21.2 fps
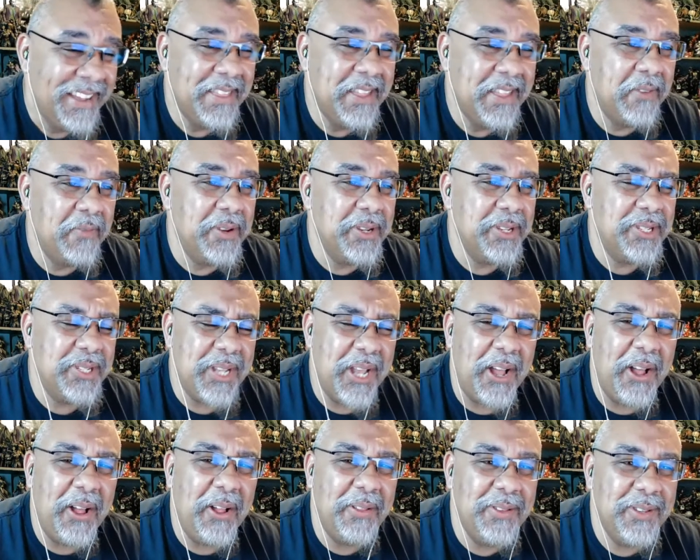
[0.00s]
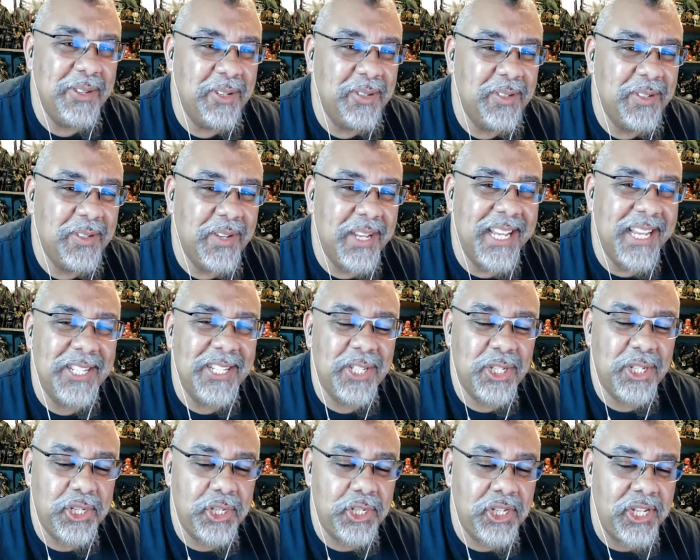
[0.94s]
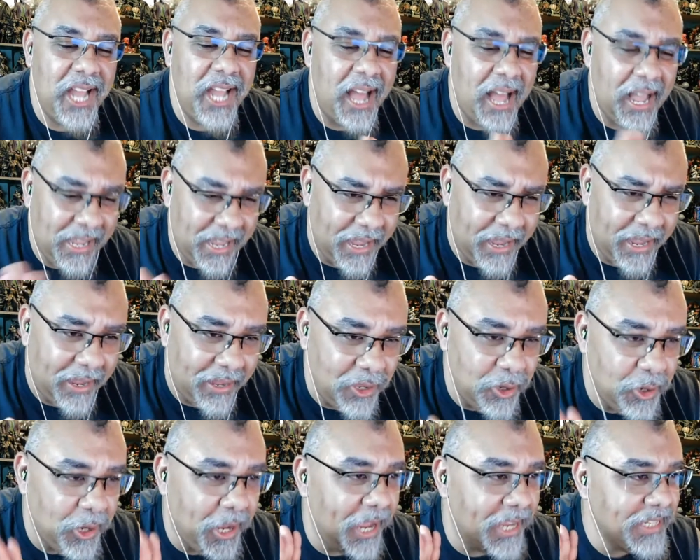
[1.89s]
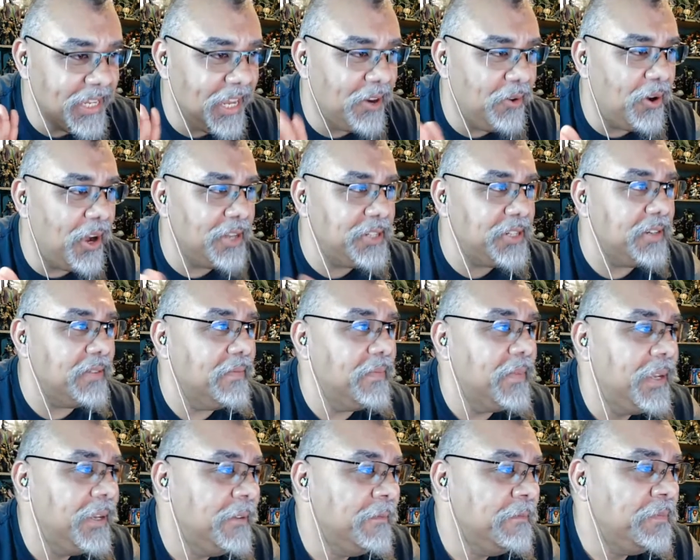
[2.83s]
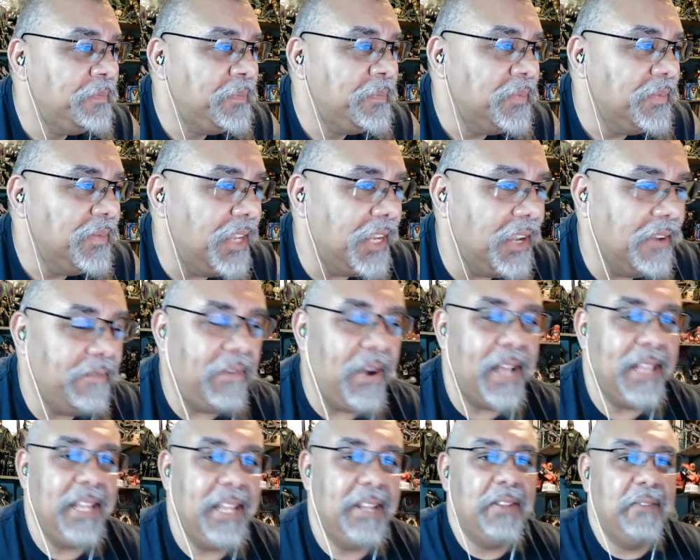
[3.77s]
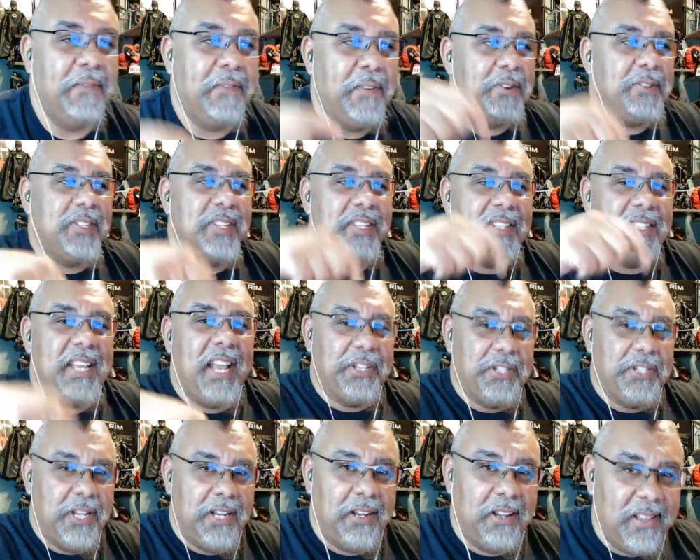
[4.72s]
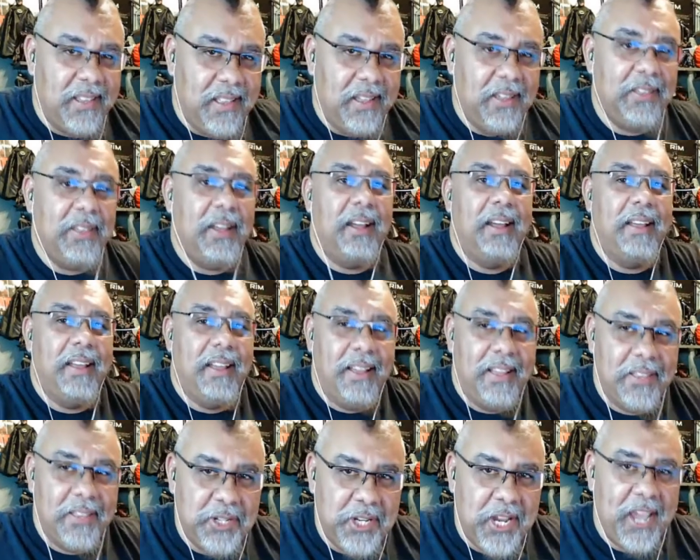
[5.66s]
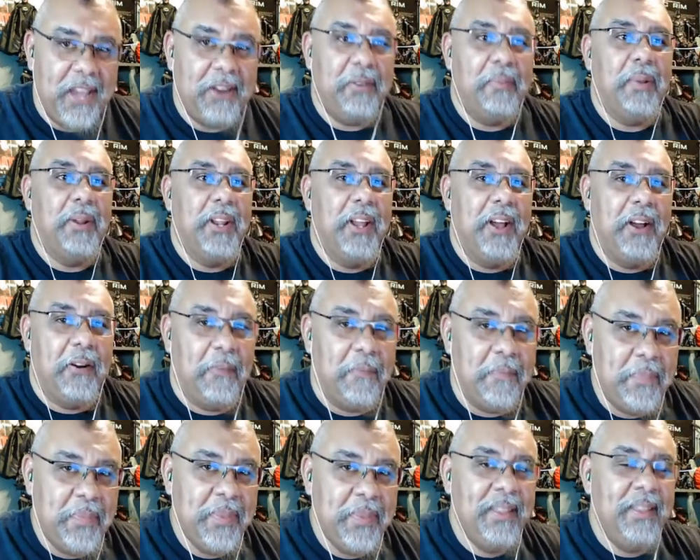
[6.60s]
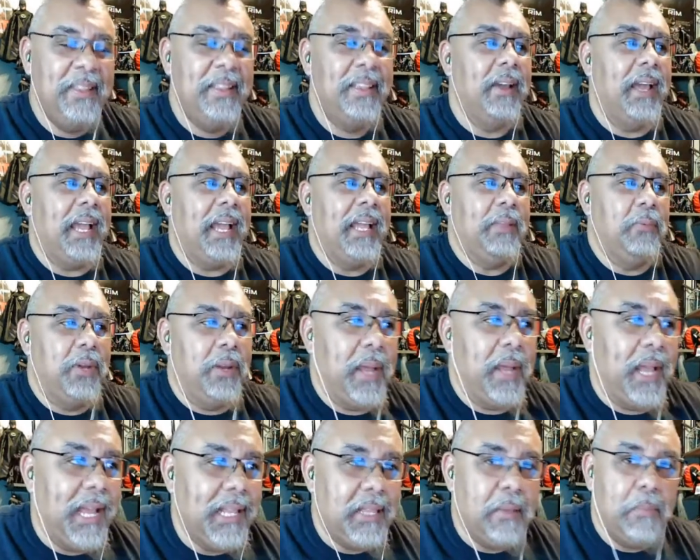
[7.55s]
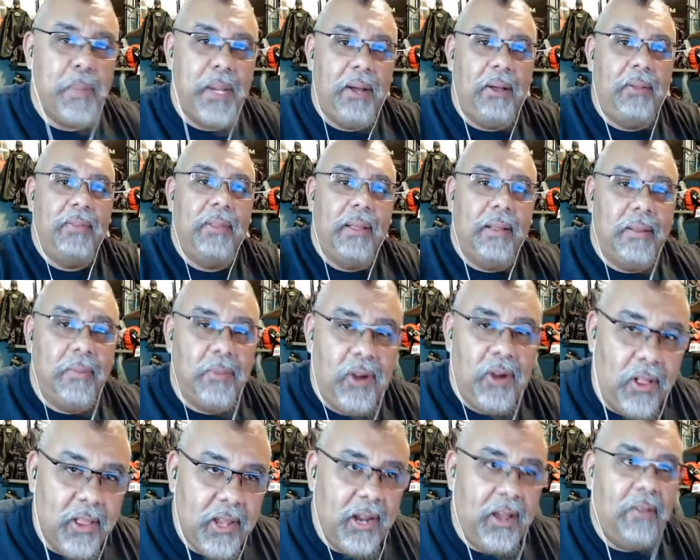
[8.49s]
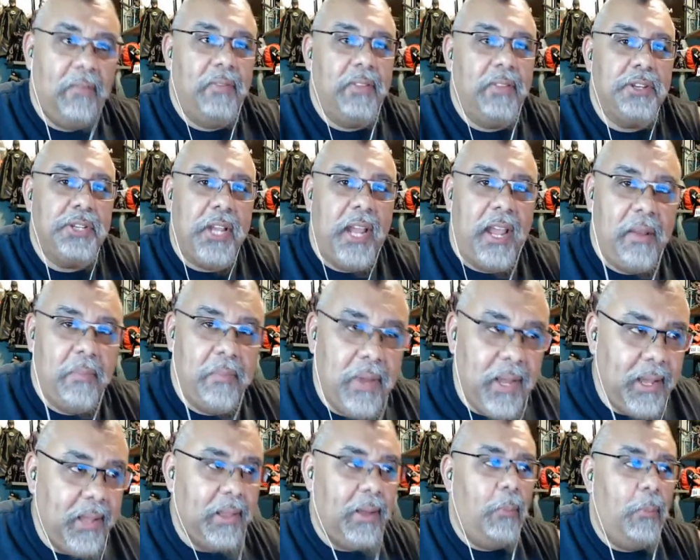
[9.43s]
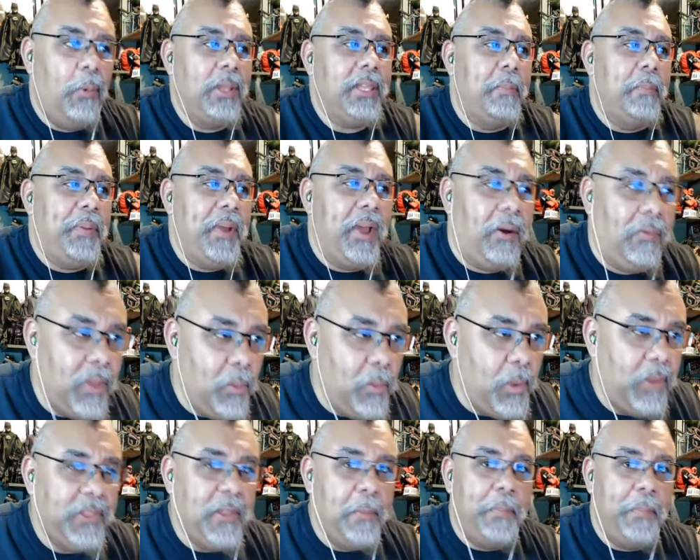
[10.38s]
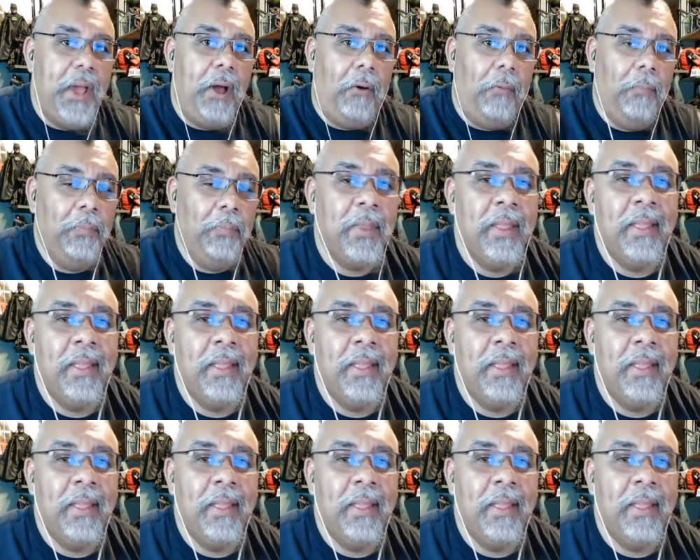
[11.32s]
The result is shocking. You guys got to watch it. You can find it in the versus section on the on the channel below. I got what am I? I got the belt. I'm calling out for the champ. I got. I want the belt. I want the belt.